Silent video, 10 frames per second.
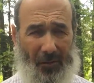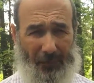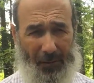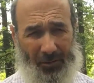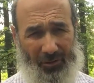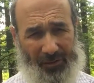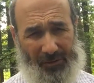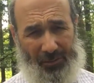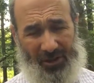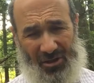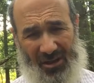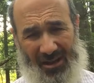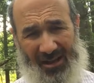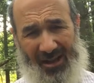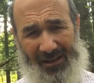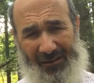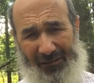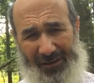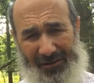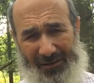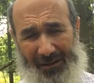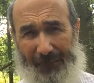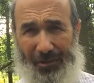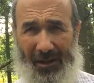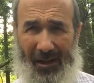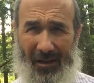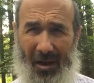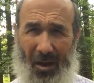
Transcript: in public transportation, in an elevator, in a plane,